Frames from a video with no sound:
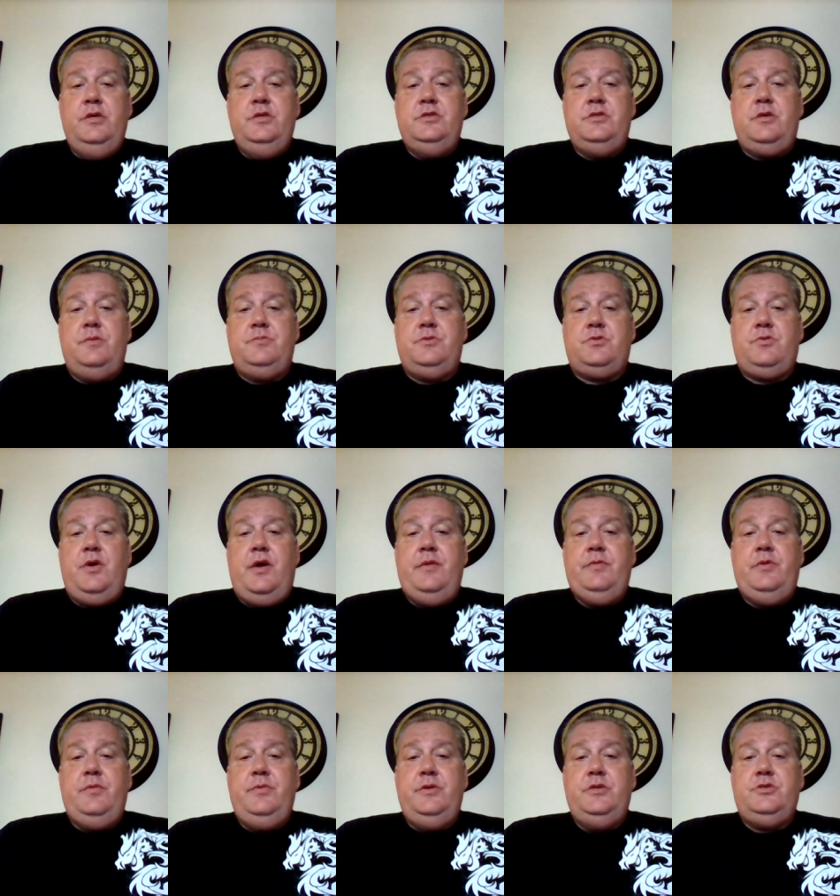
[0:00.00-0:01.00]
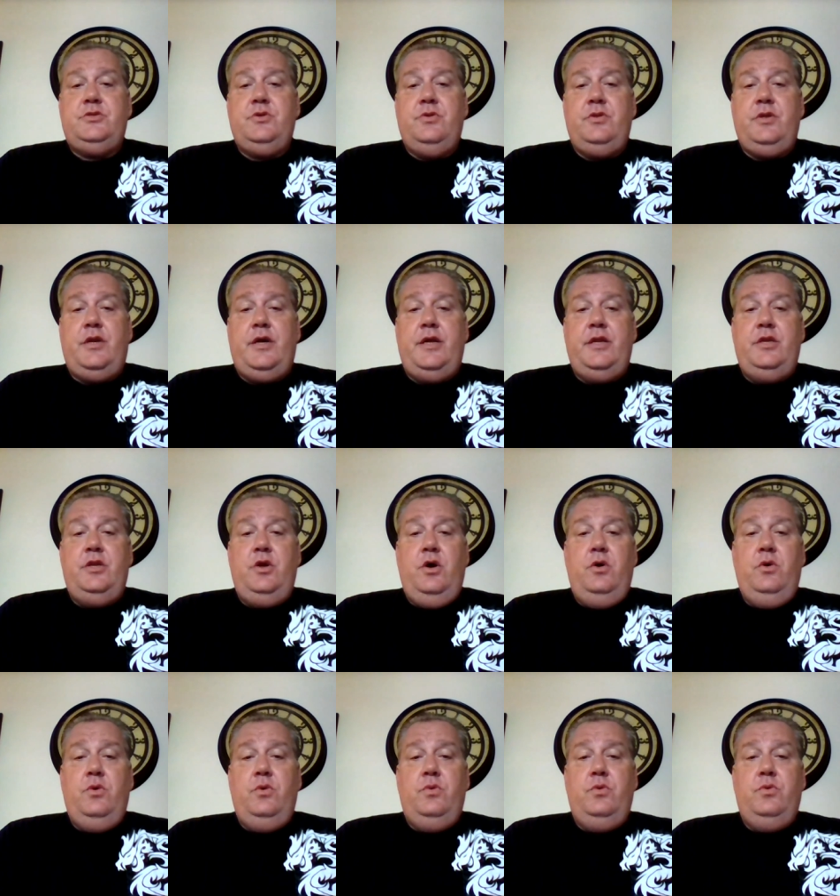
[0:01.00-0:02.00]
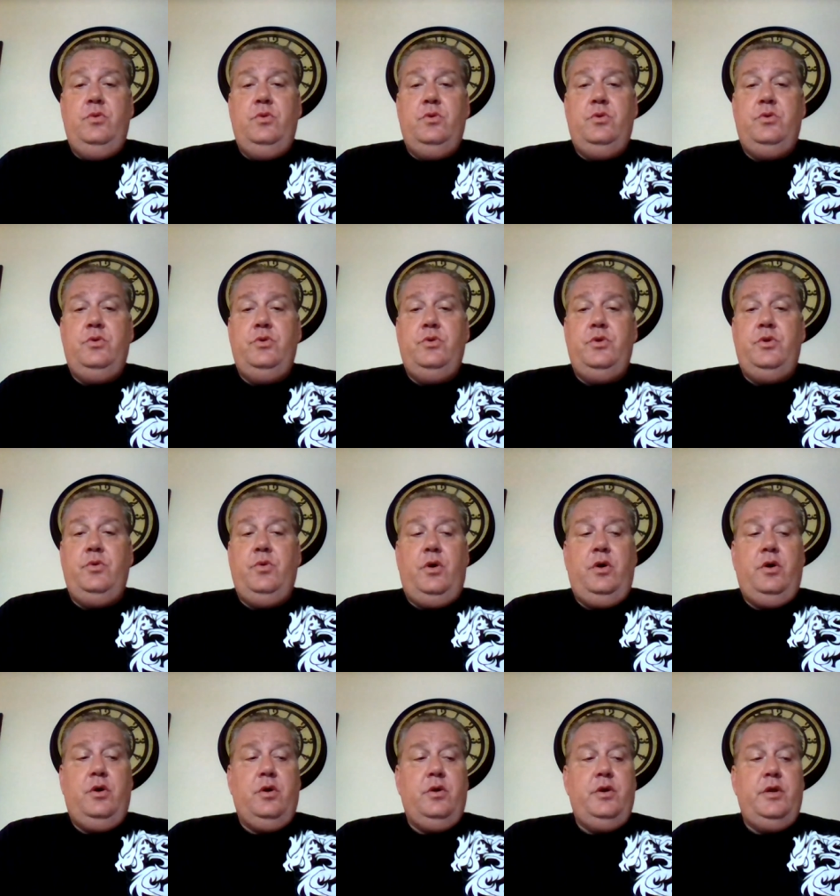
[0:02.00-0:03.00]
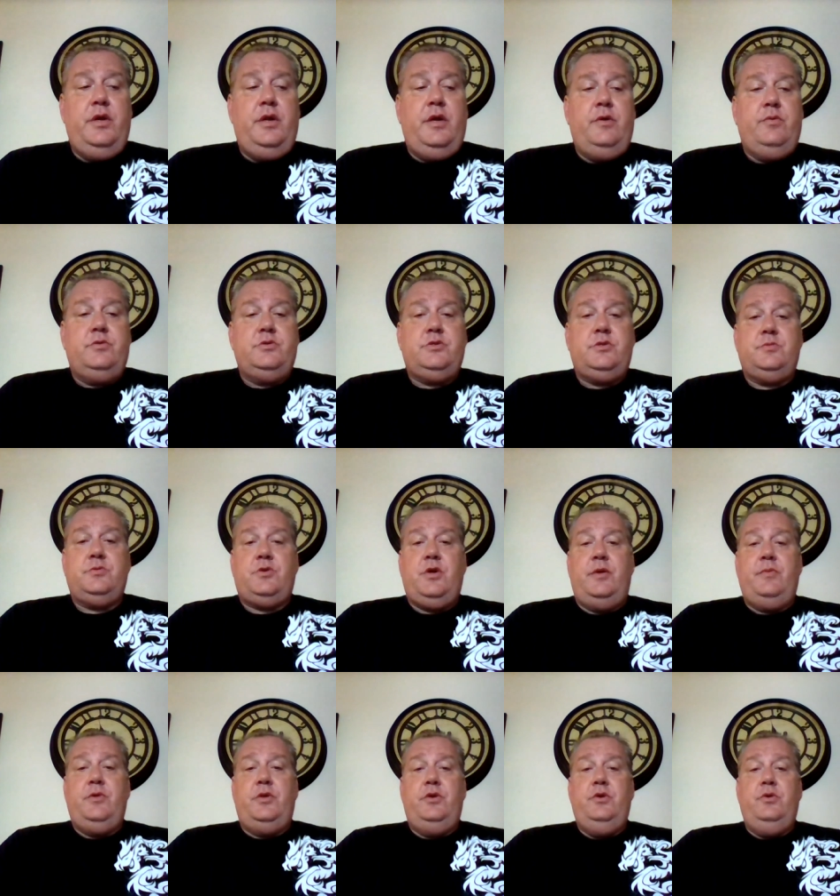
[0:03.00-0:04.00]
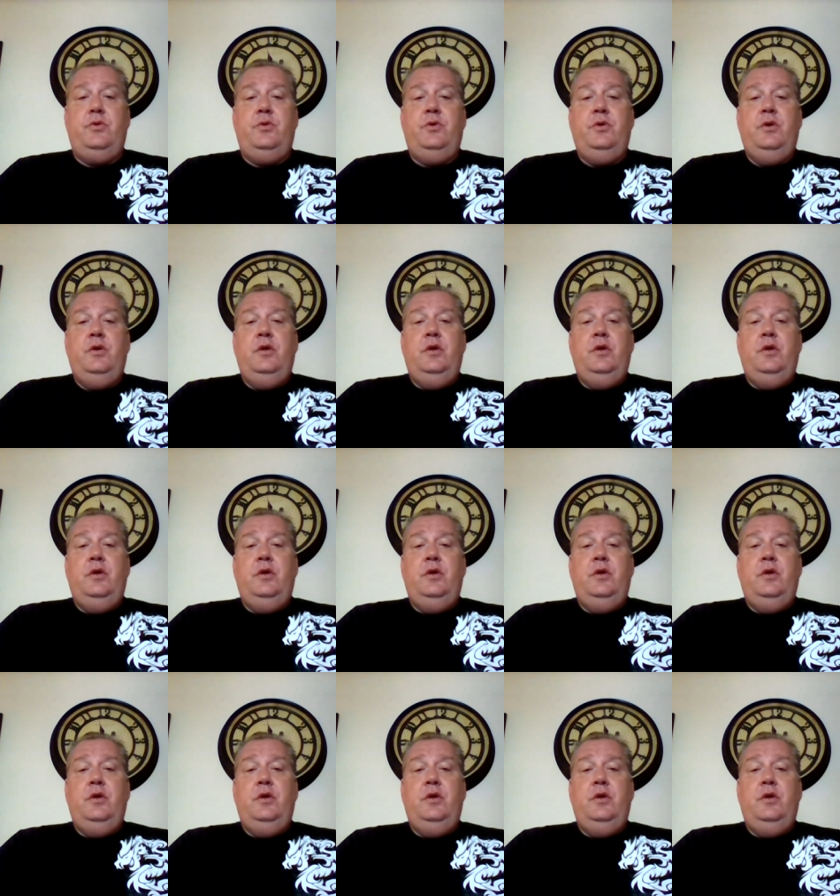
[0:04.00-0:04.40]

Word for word: Subscribe to me so that I know who you are and I will subscribe to you.